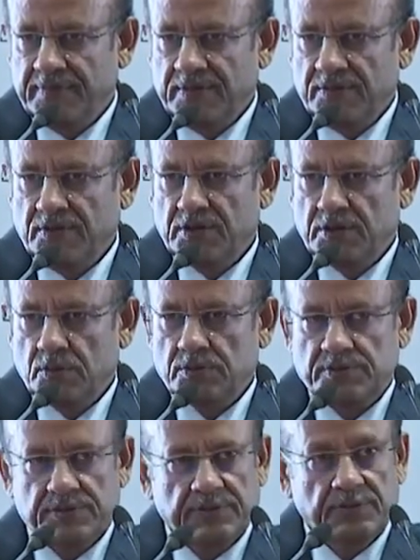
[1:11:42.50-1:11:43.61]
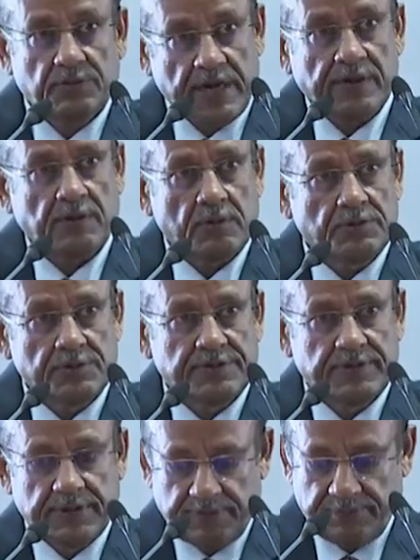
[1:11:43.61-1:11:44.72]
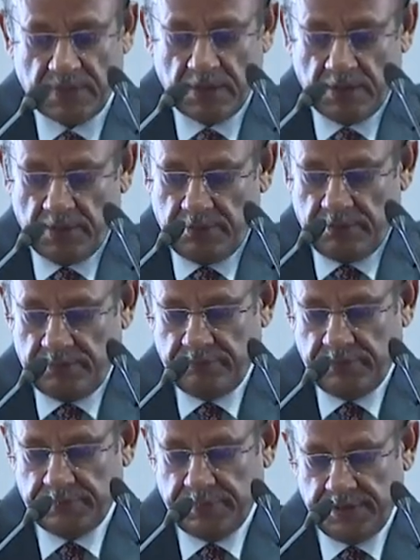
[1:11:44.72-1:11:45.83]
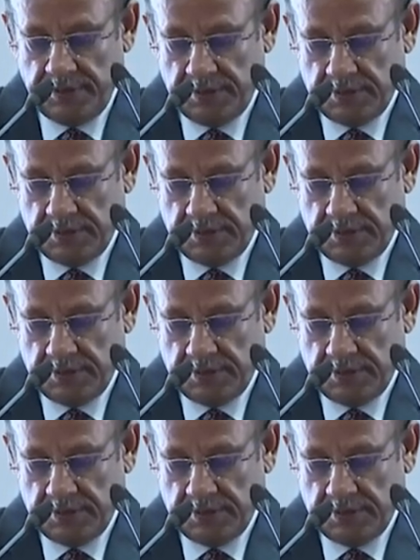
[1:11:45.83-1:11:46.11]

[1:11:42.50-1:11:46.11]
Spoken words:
in the courts. So that also is there. But my